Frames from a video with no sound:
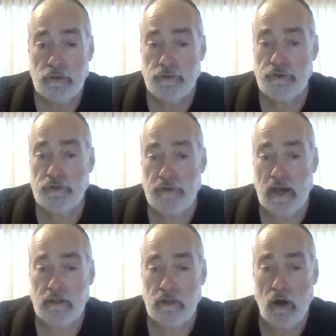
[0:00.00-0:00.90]
to
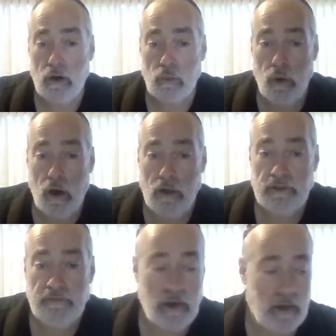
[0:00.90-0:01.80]
divine law qua
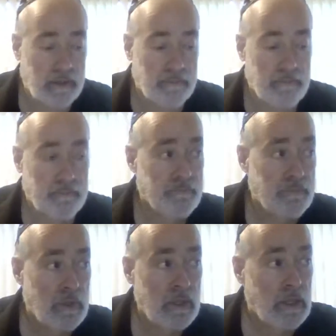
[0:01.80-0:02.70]
divine.
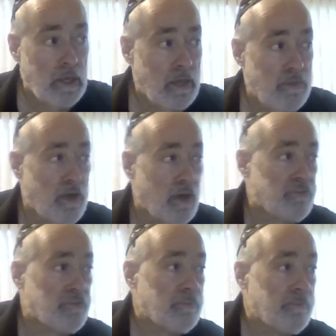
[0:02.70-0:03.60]
And
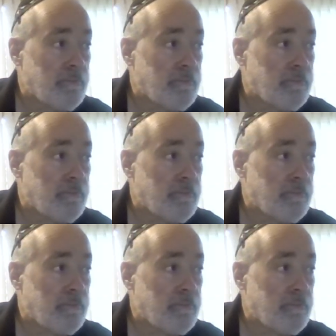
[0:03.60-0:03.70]
thus,